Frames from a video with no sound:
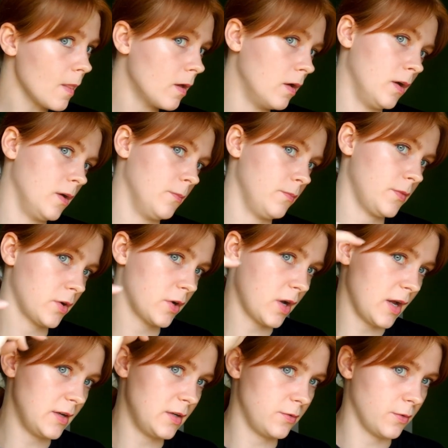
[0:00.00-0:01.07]
They're
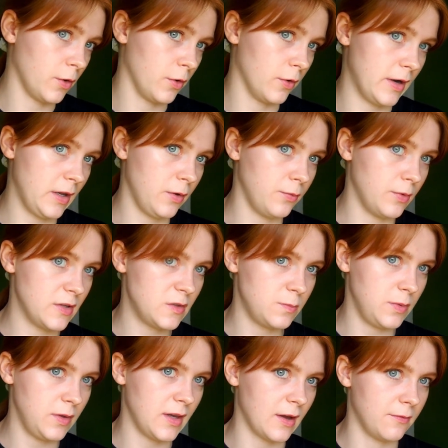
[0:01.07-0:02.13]
kind of already
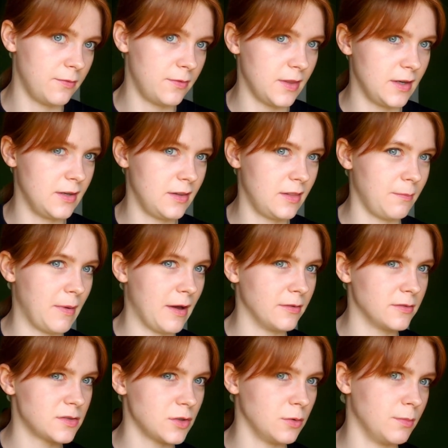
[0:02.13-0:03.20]
wispy. I've thinned them out
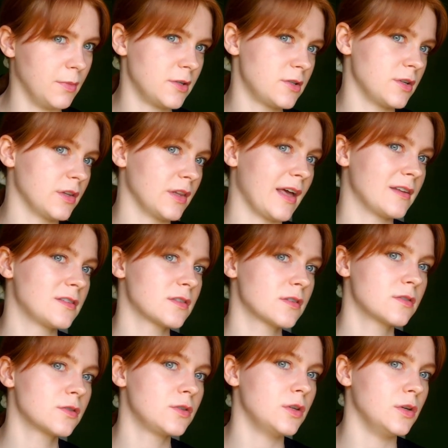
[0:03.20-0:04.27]
so much the last
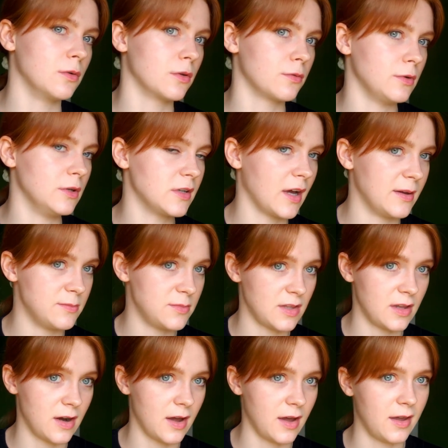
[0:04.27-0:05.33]
2 or 3 times
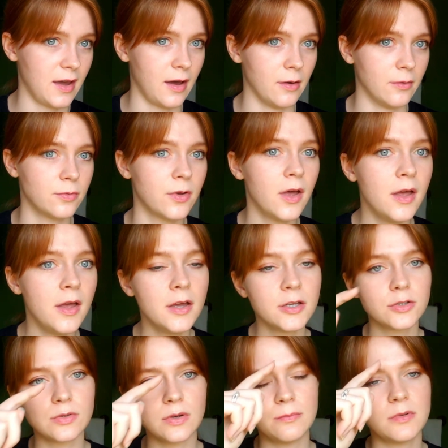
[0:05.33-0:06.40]
that I have
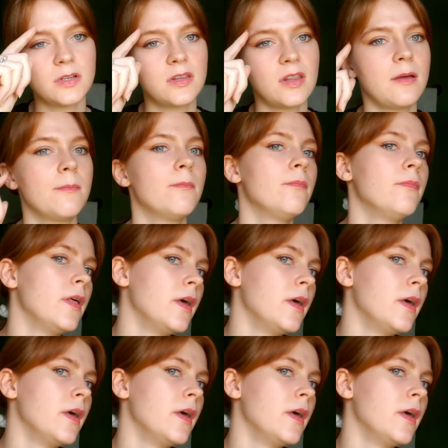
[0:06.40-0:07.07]
trimmed them,